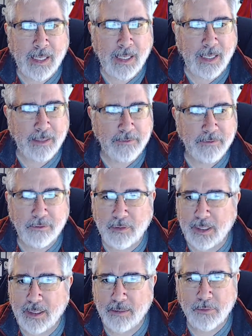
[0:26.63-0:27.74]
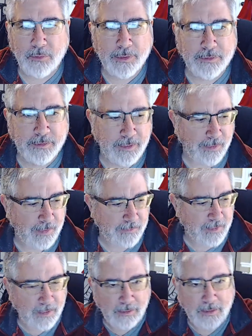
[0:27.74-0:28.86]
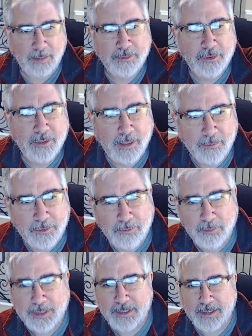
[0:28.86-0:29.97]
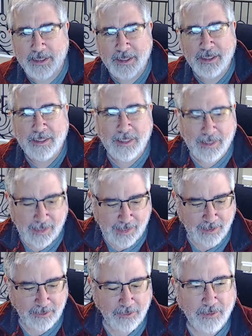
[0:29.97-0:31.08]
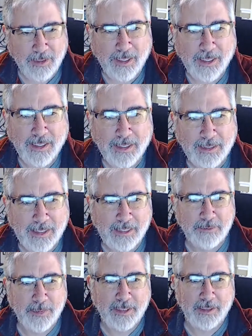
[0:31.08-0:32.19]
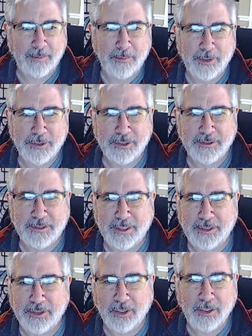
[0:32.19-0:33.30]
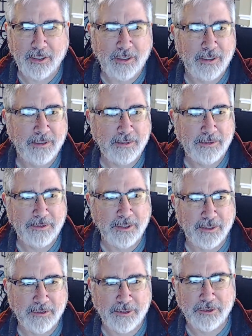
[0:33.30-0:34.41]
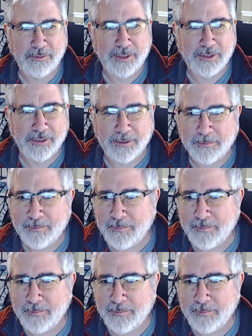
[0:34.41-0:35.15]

And so I'm going to tell that tale. I'm sorry, I'm a little winded. I had a little last minute emergency dog situation.